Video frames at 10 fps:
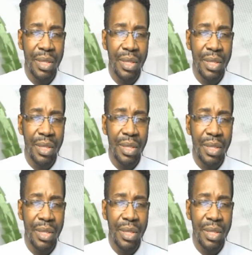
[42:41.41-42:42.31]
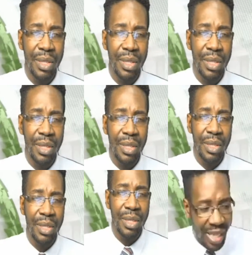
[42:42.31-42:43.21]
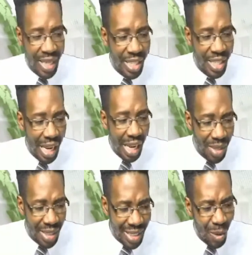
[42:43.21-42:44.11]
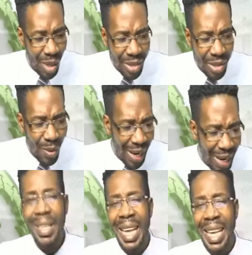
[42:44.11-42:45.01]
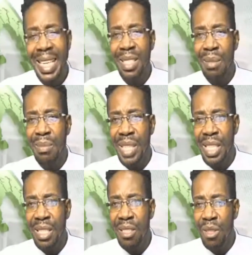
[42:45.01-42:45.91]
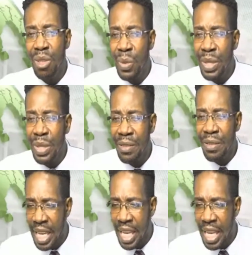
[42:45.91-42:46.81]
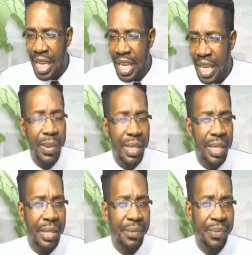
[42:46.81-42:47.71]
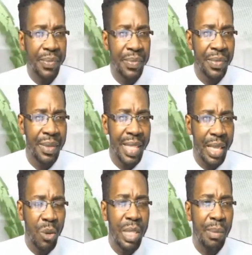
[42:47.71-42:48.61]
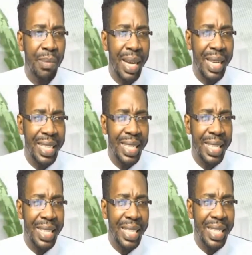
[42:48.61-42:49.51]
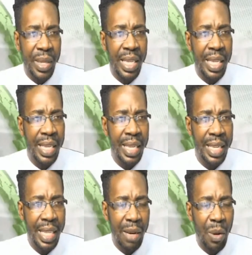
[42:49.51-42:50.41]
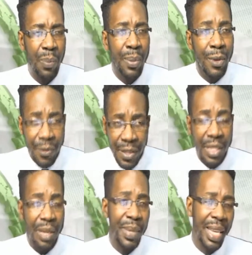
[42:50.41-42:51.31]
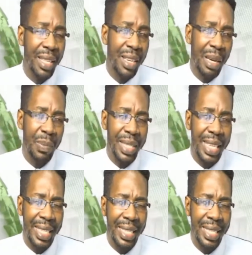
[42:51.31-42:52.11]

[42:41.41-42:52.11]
I wonder why. Maybe it has something to do with the fact that you put the same people that used to manage it under the PPP that were proven to be incompetent back there again.